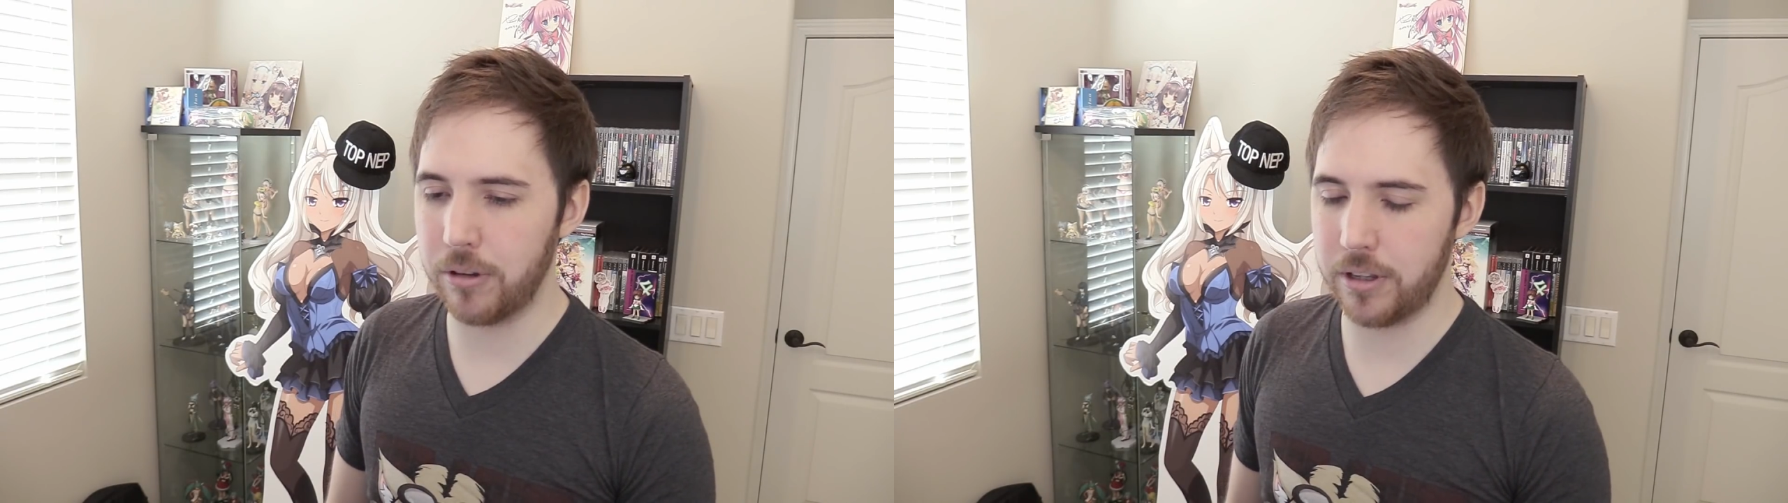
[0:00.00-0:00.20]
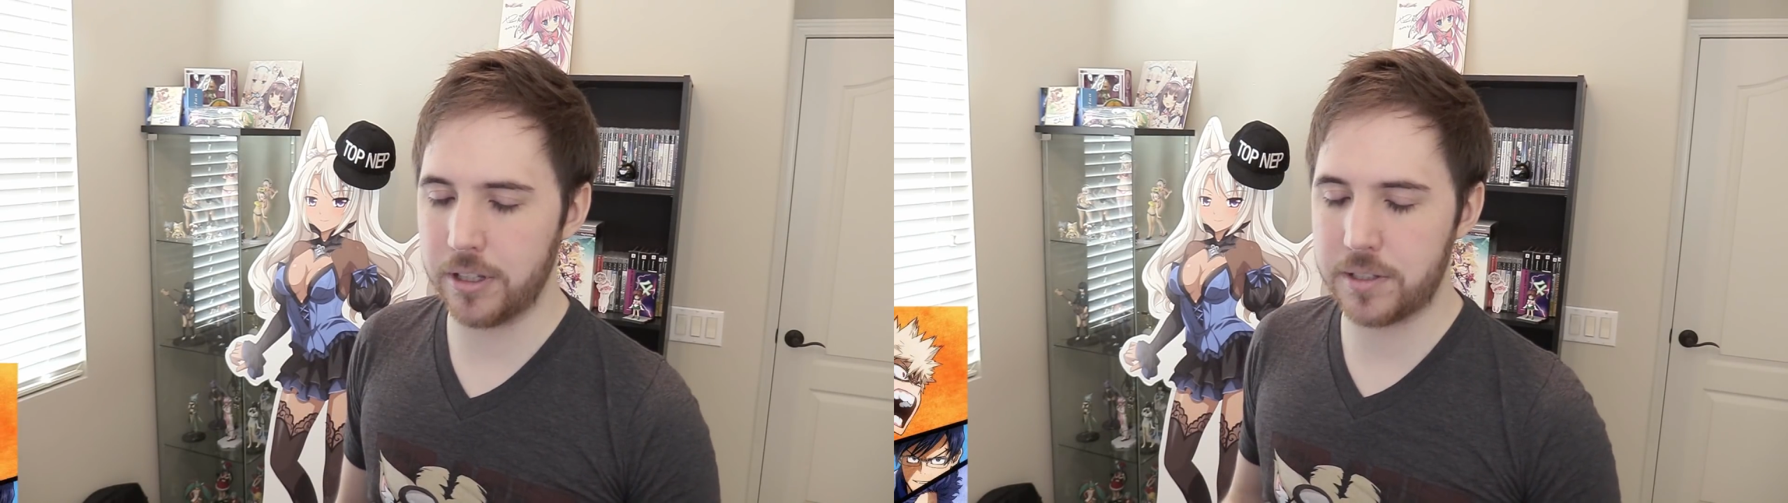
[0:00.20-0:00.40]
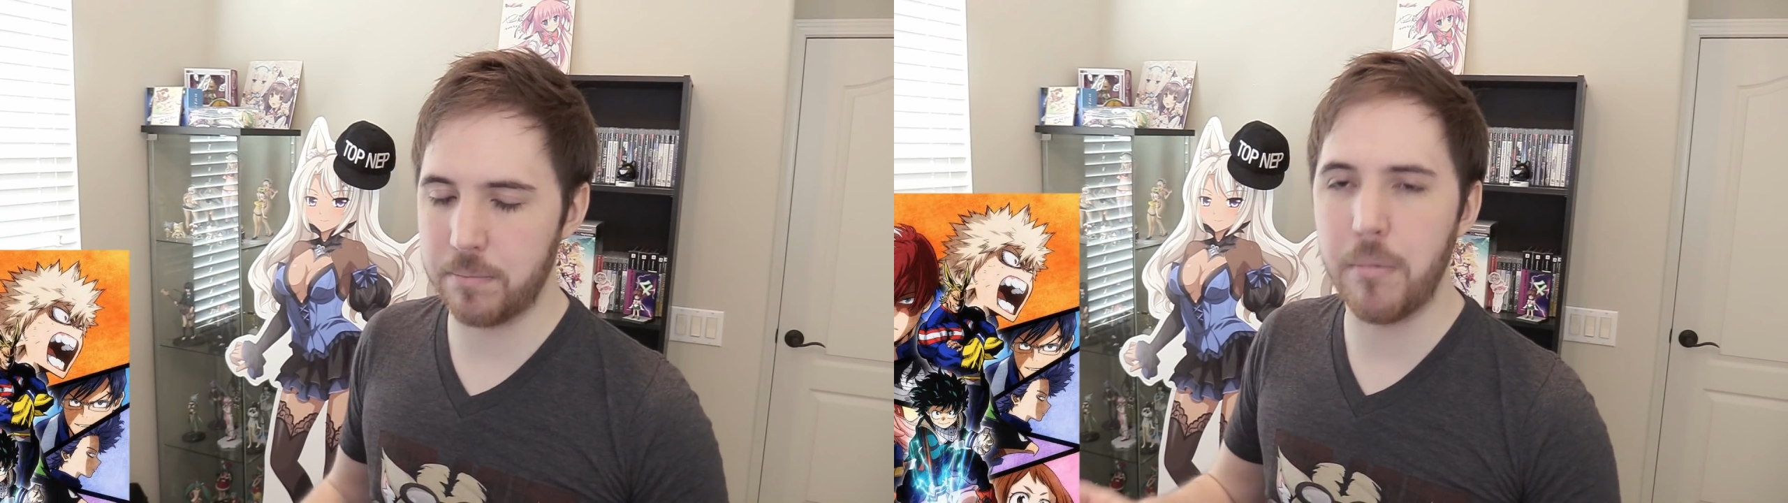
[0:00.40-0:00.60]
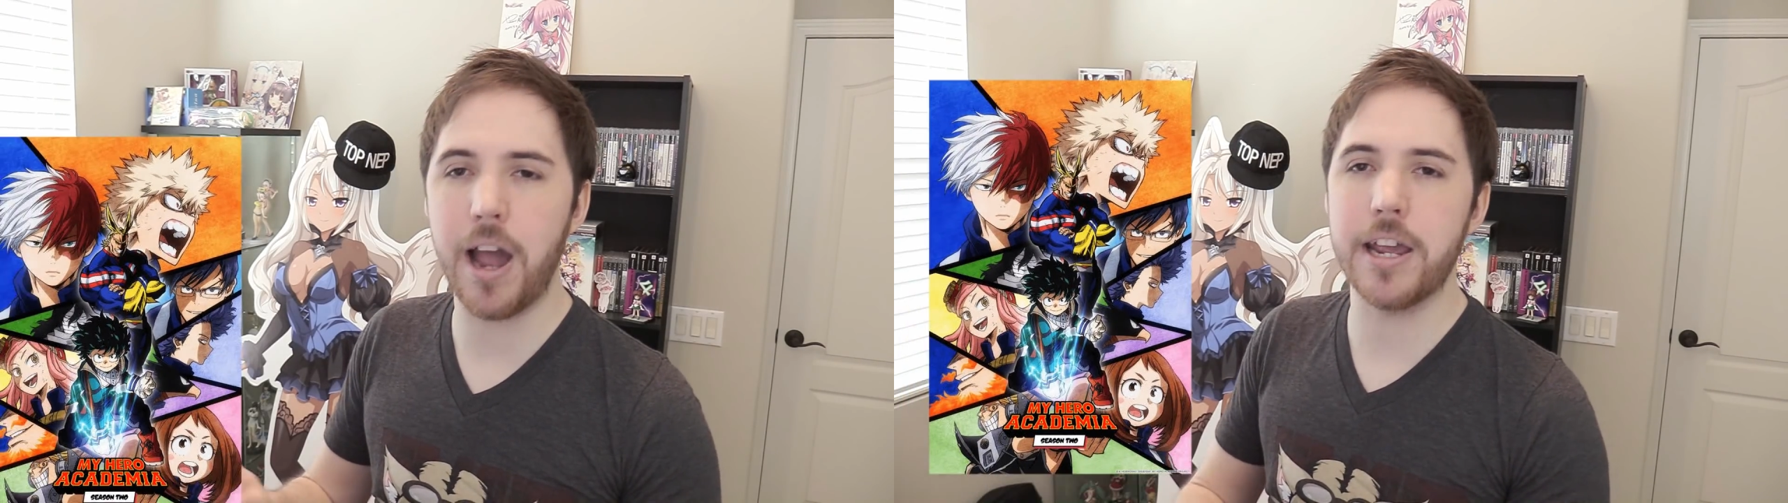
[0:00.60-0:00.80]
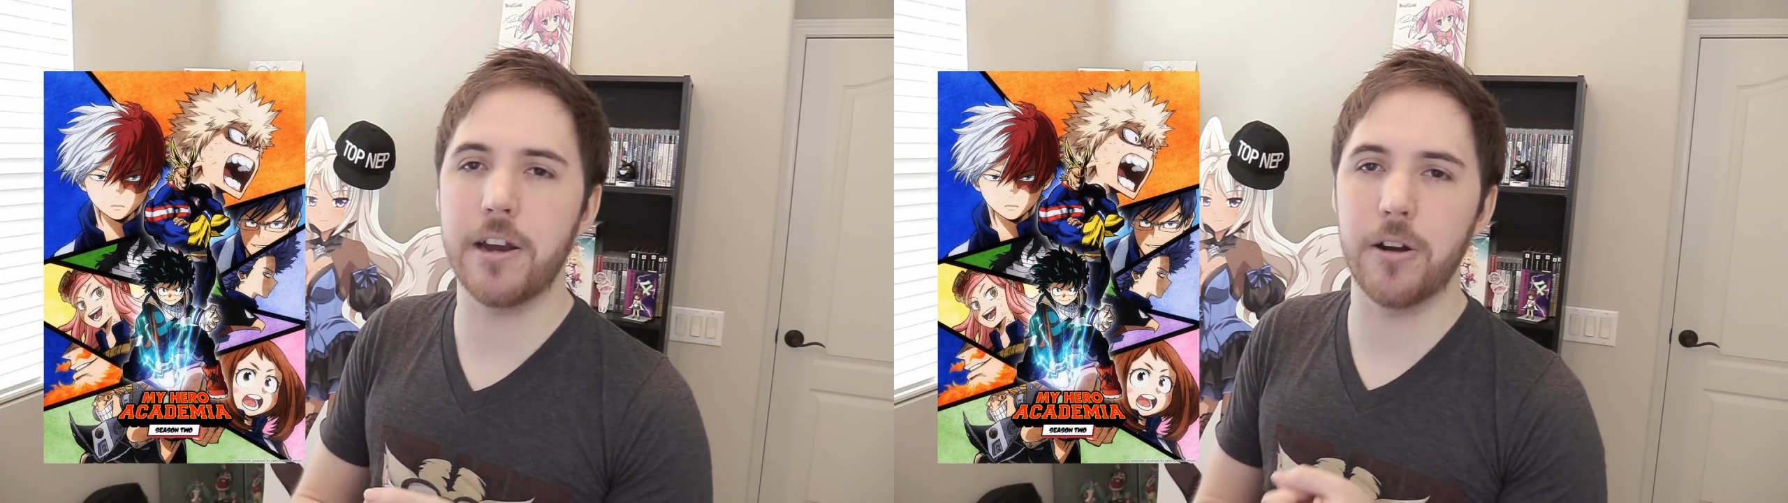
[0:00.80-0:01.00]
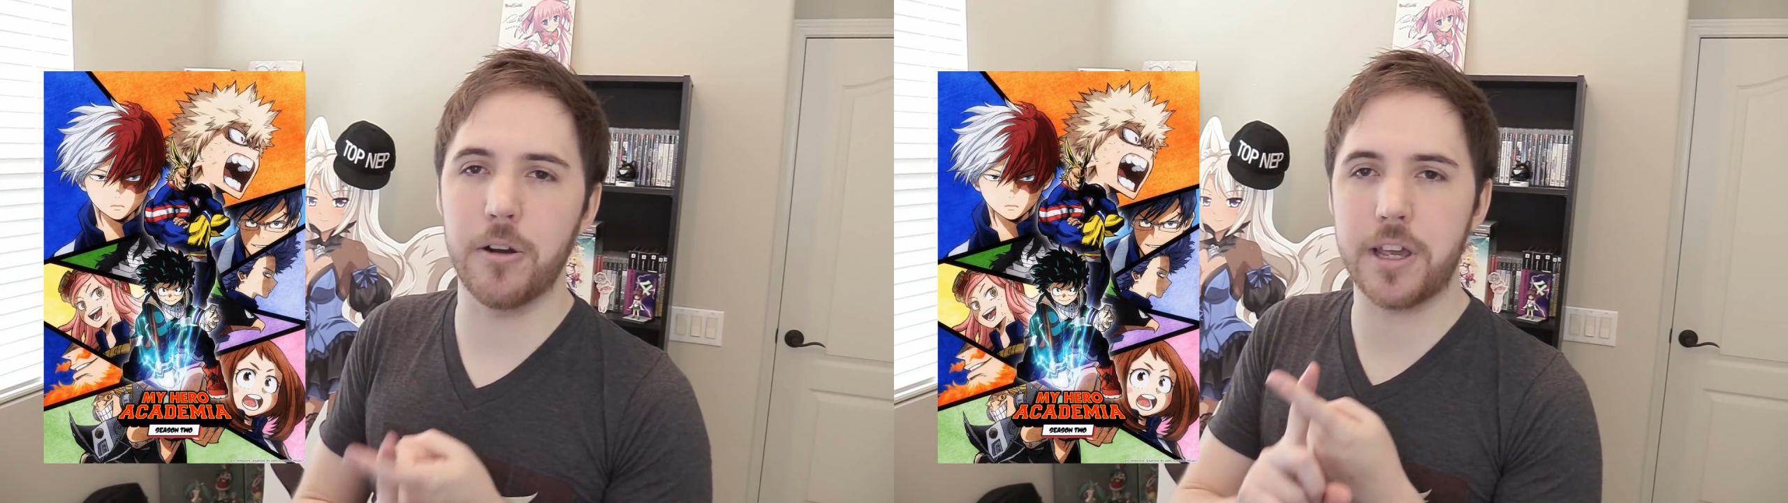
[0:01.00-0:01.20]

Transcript: well, it's My Hero